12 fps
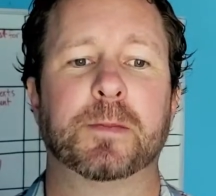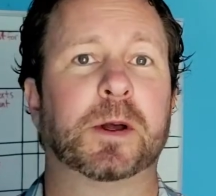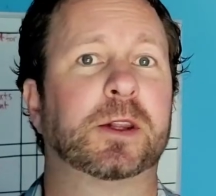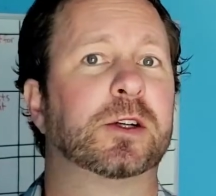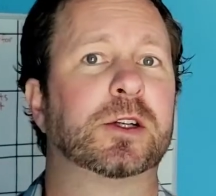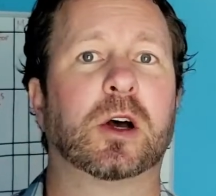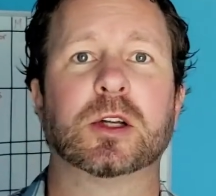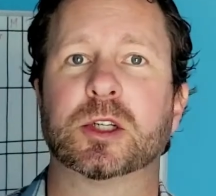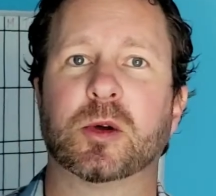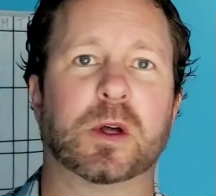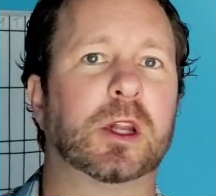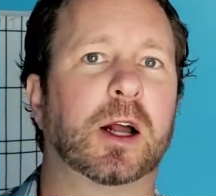but there's
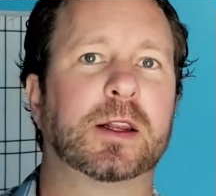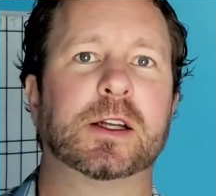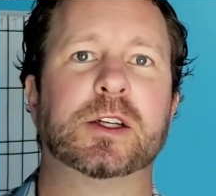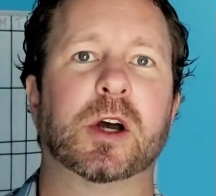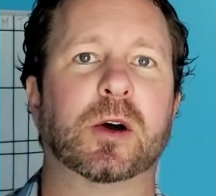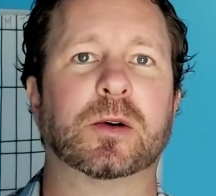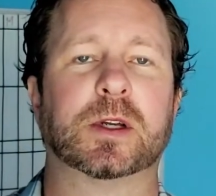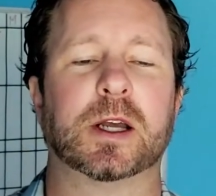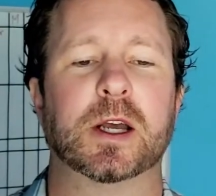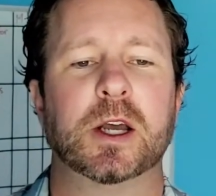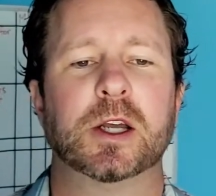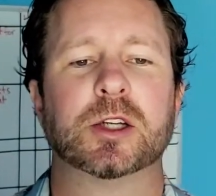also a lot that don't.
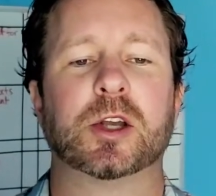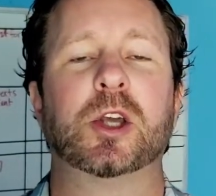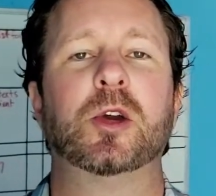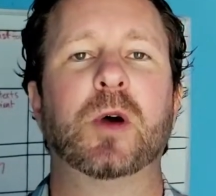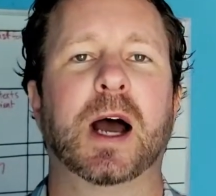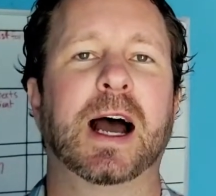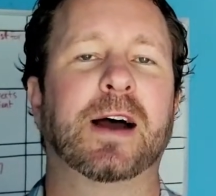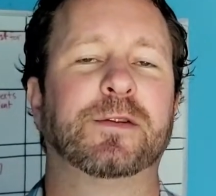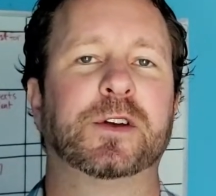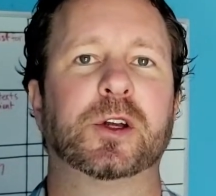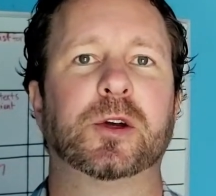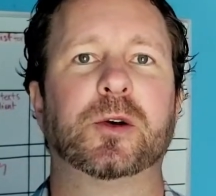So you
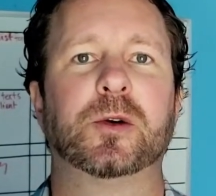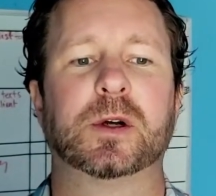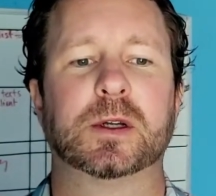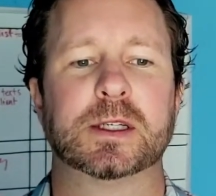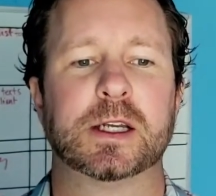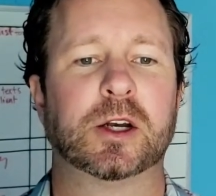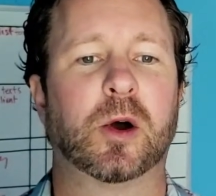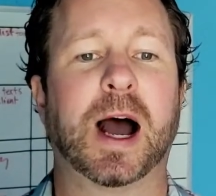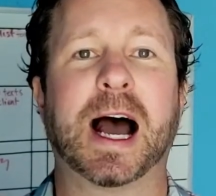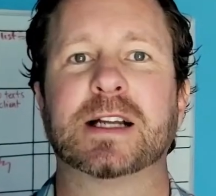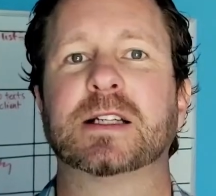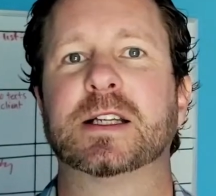have to,
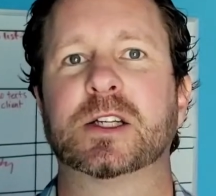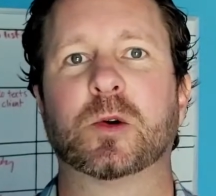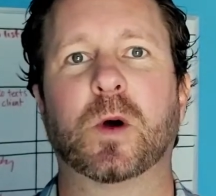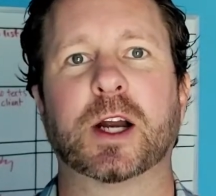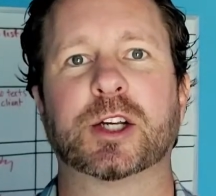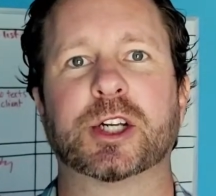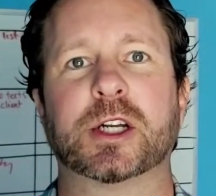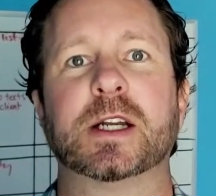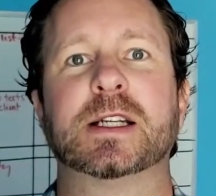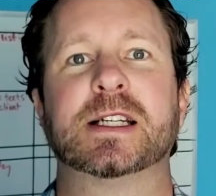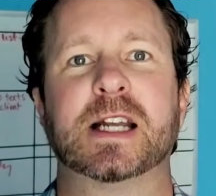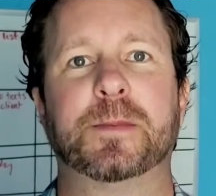ask this question,
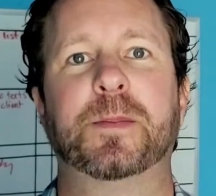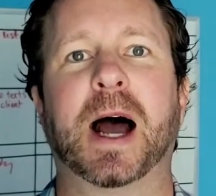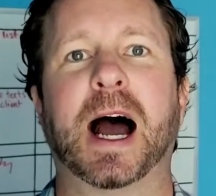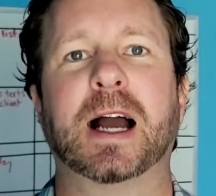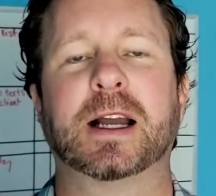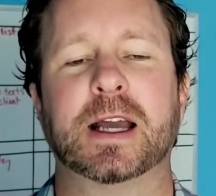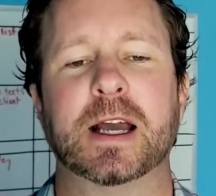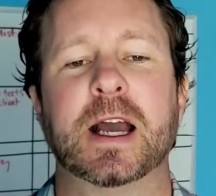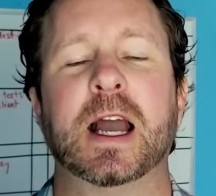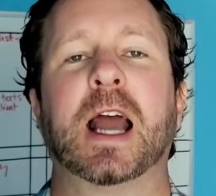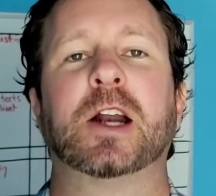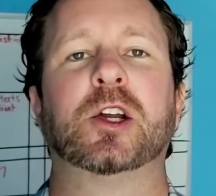sit back,
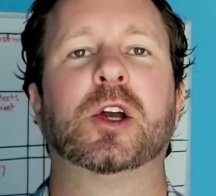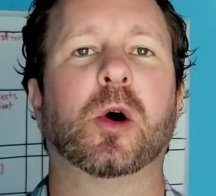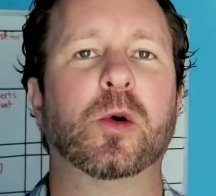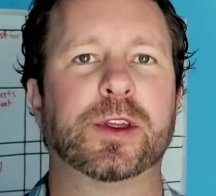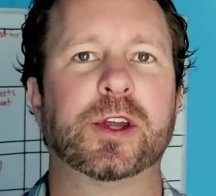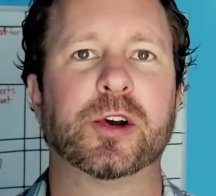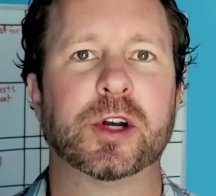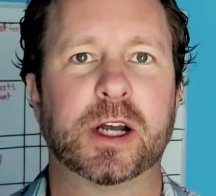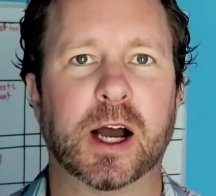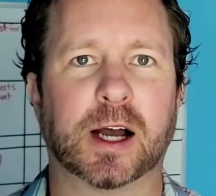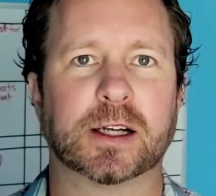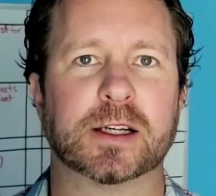and go with your
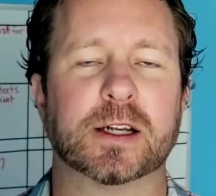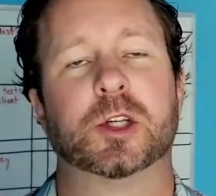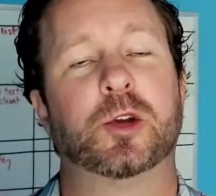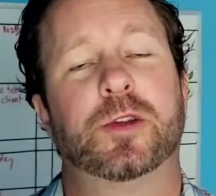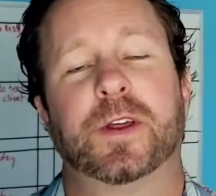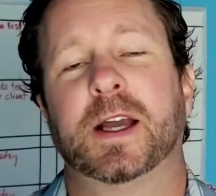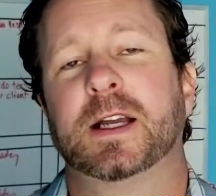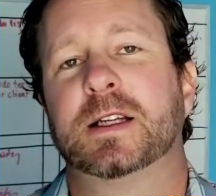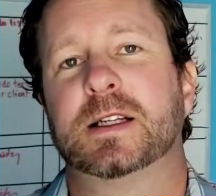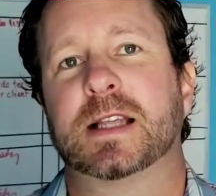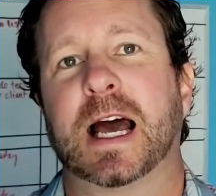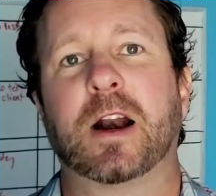gut. 2
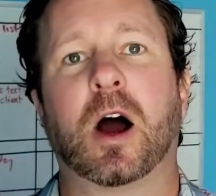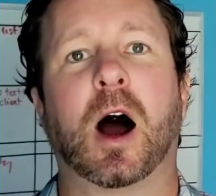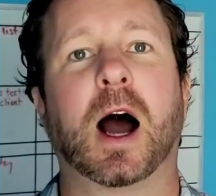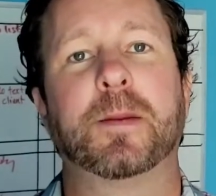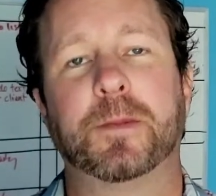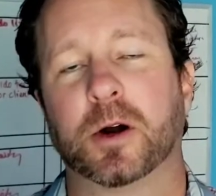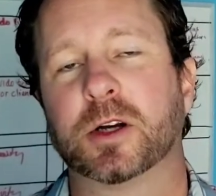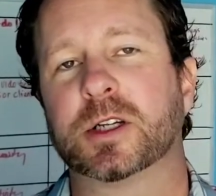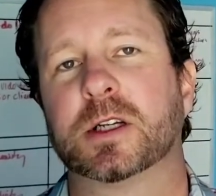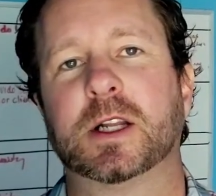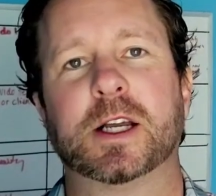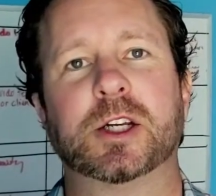things that I
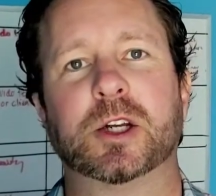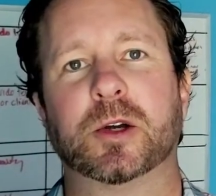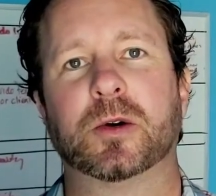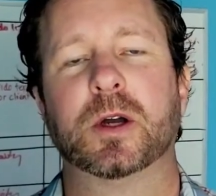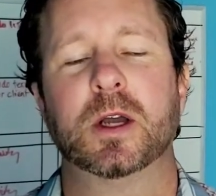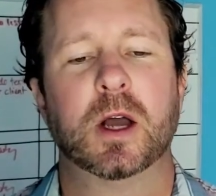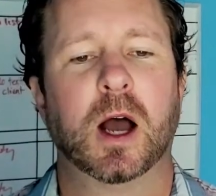personally do.